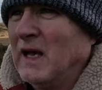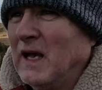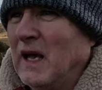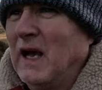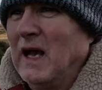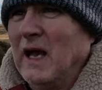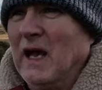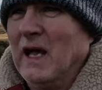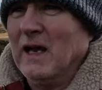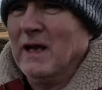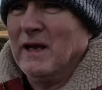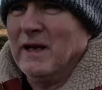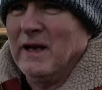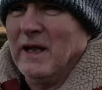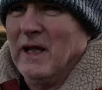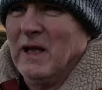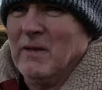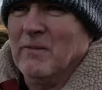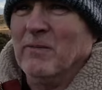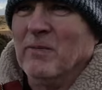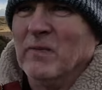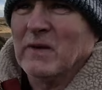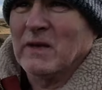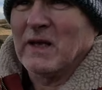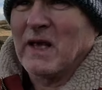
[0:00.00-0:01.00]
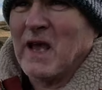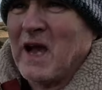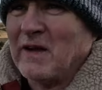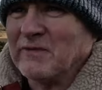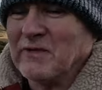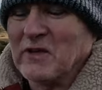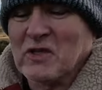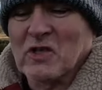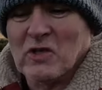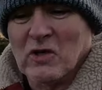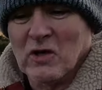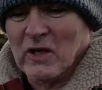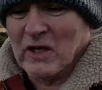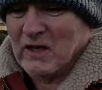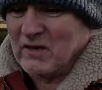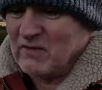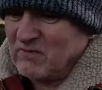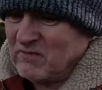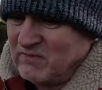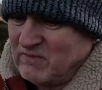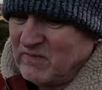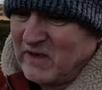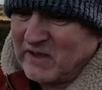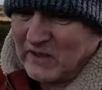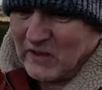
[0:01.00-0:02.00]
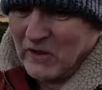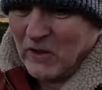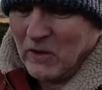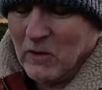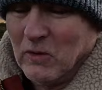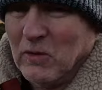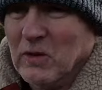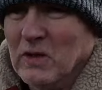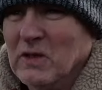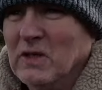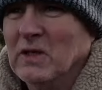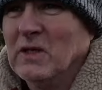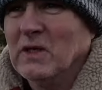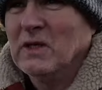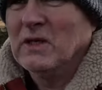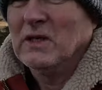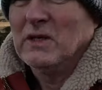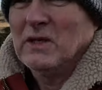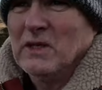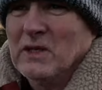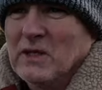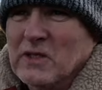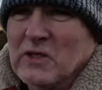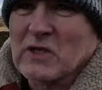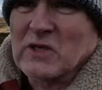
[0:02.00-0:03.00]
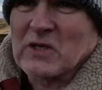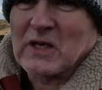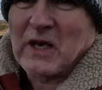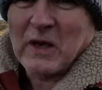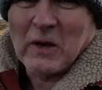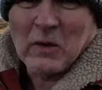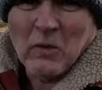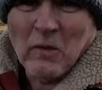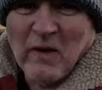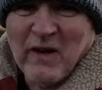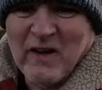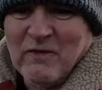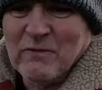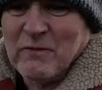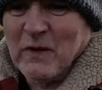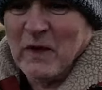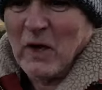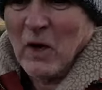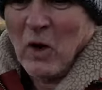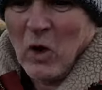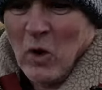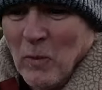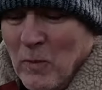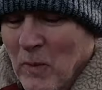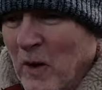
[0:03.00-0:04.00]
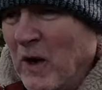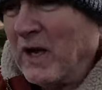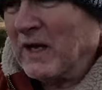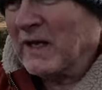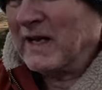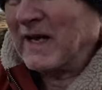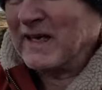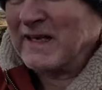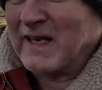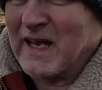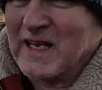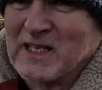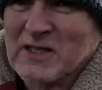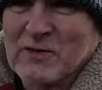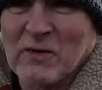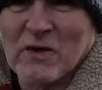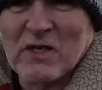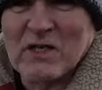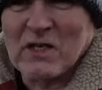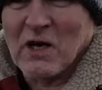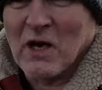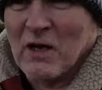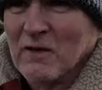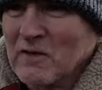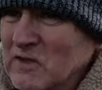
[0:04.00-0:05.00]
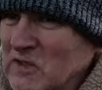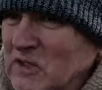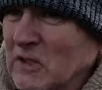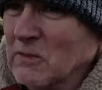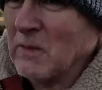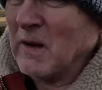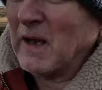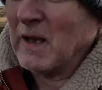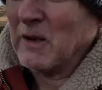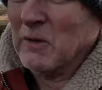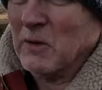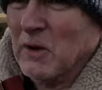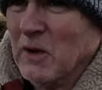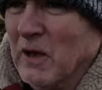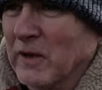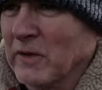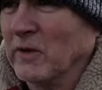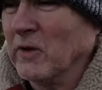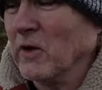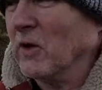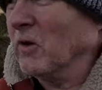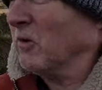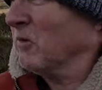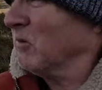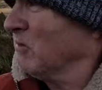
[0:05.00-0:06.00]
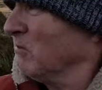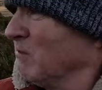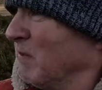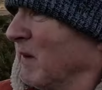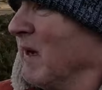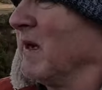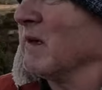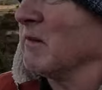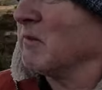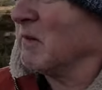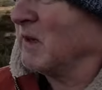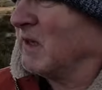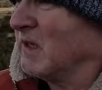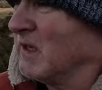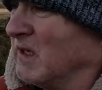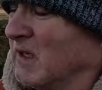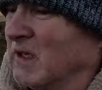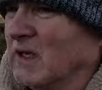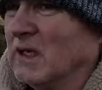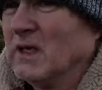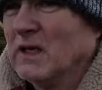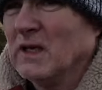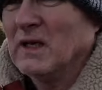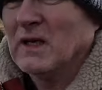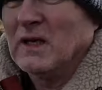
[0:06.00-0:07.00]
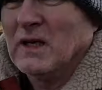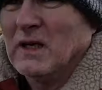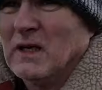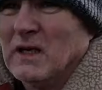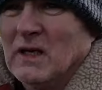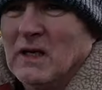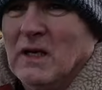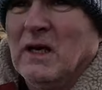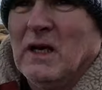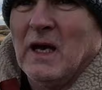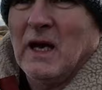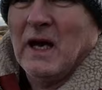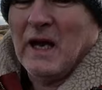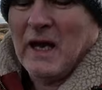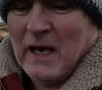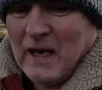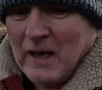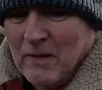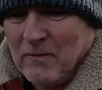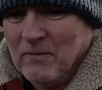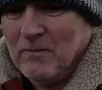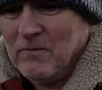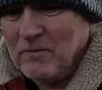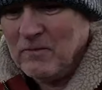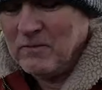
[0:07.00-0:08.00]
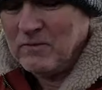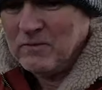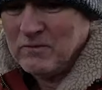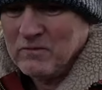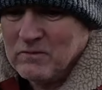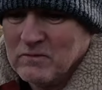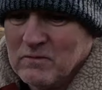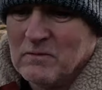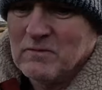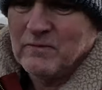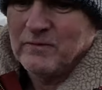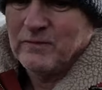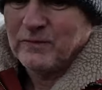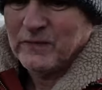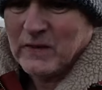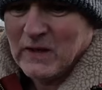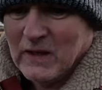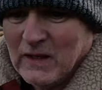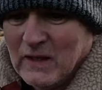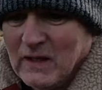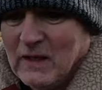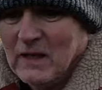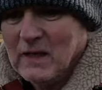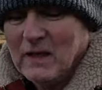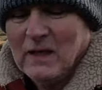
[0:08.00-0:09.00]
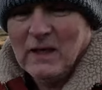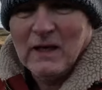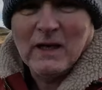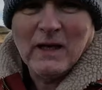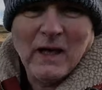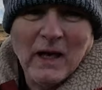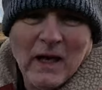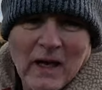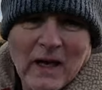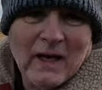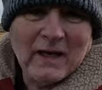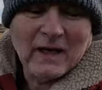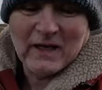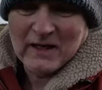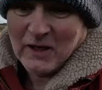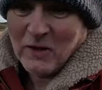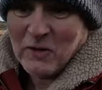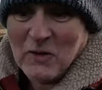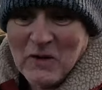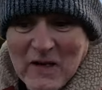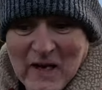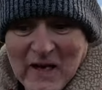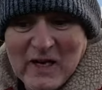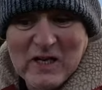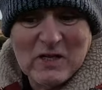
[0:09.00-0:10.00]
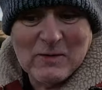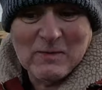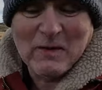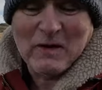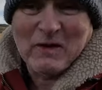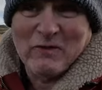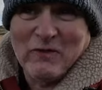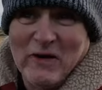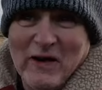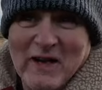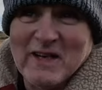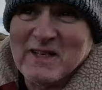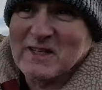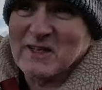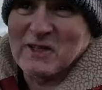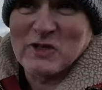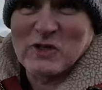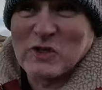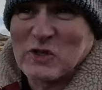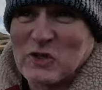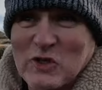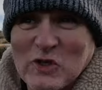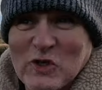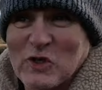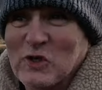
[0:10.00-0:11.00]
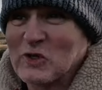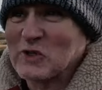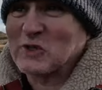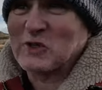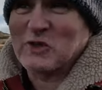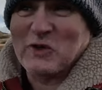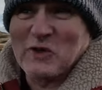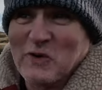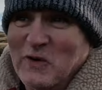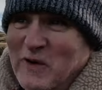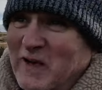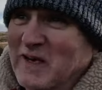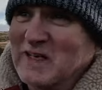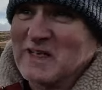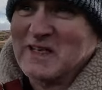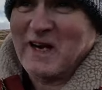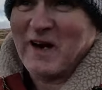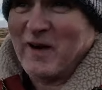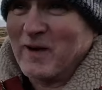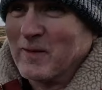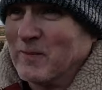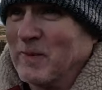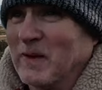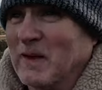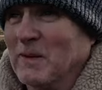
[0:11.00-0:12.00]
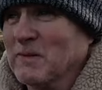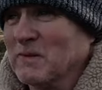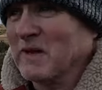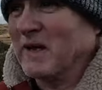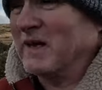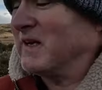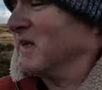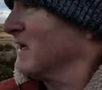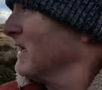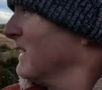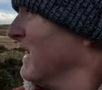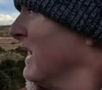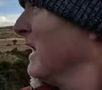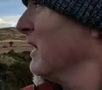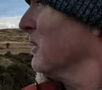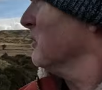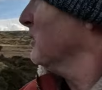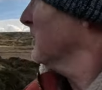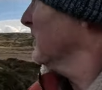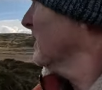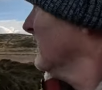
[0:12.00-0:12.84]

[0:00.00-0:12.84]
And um, you have to try and, I don't know, just get away from it and hope all that gets resolved somehow. I don't know. But anyway, um, yeah, get out in nature, my friends. It's just great therapy, I'm telling you now.